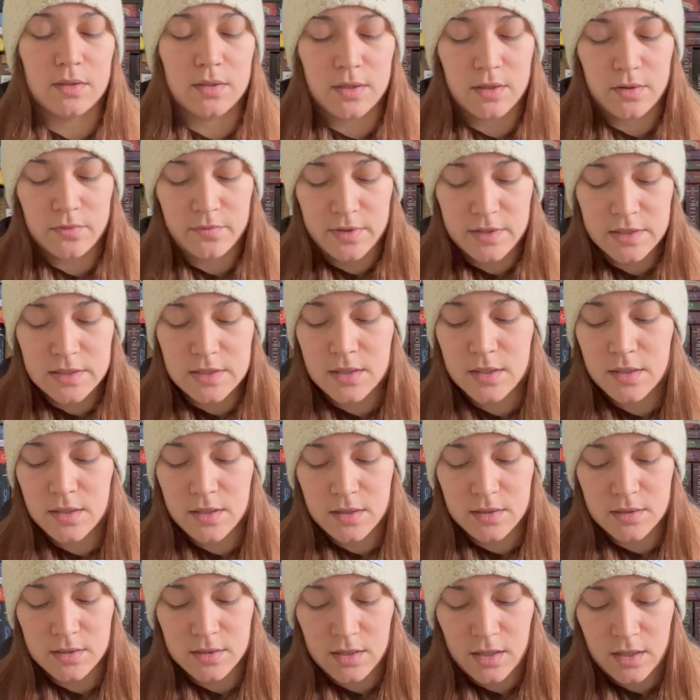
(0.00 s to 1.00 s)
like read it
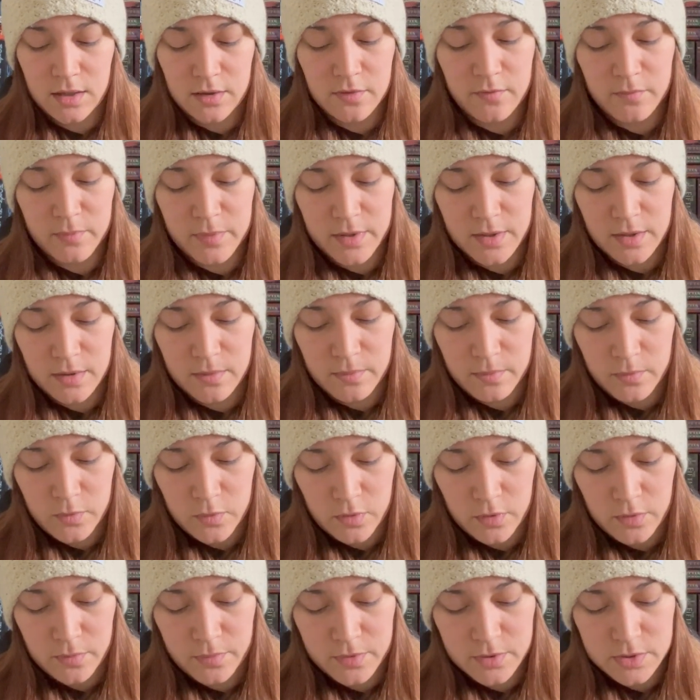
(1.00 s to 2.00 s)
and kind of become
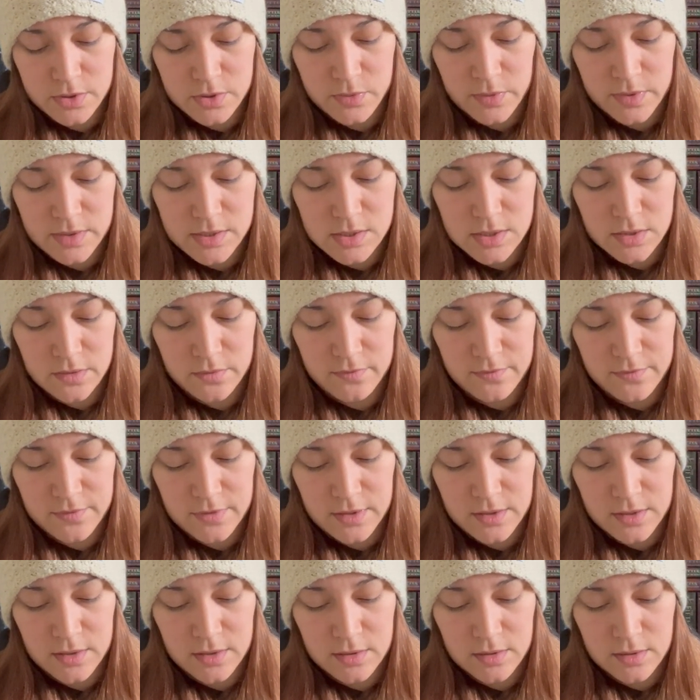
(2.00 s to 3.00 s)
more persuasive
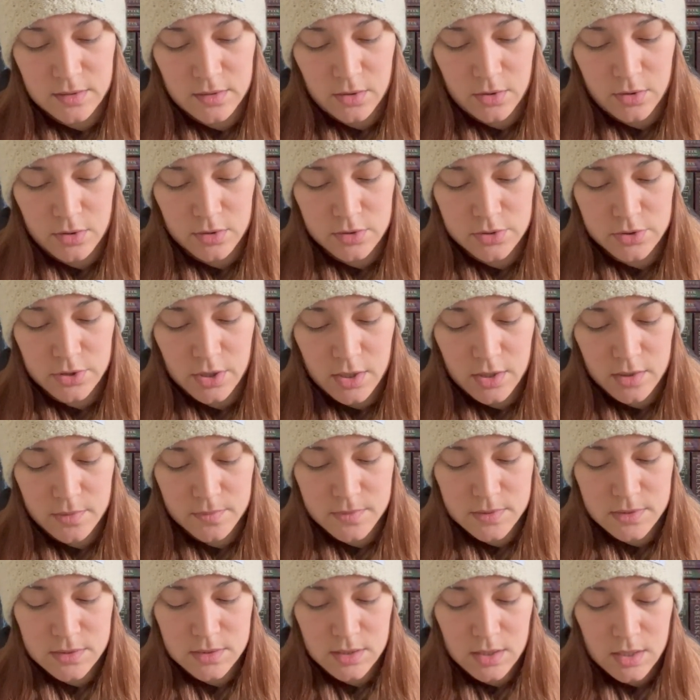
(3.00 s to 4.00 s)
in our
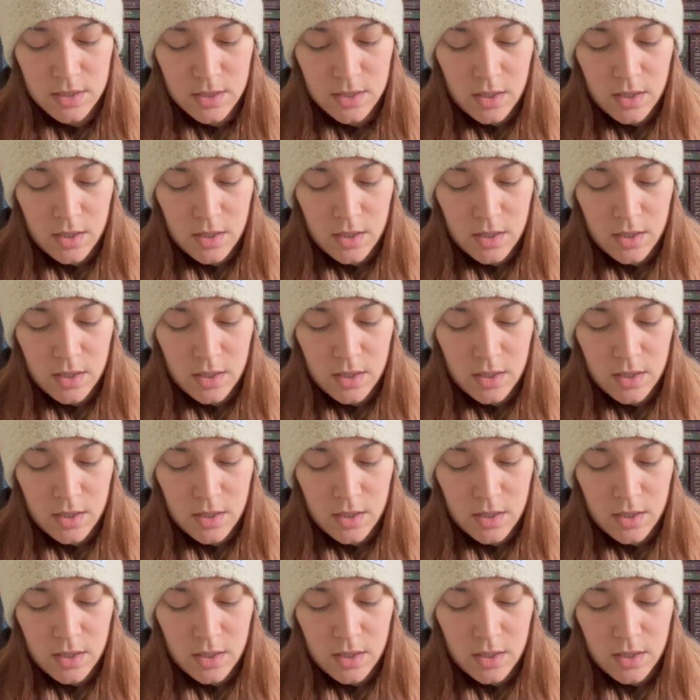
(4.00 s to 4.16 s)
jobs.